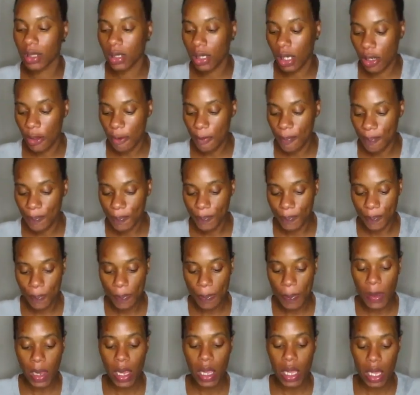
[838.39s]
So
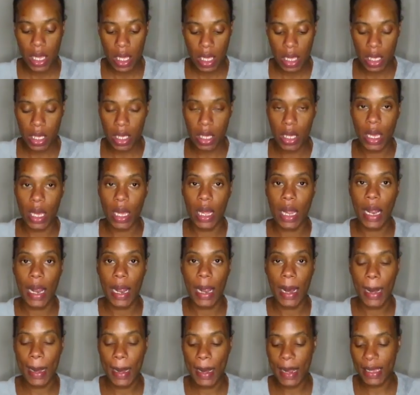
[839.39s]
yeah,
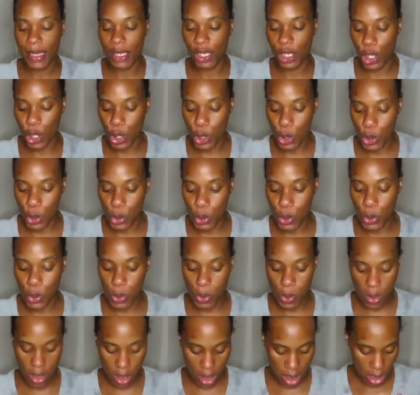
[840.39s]
let's
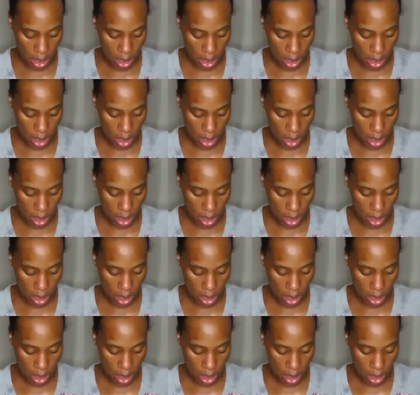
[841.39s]
go.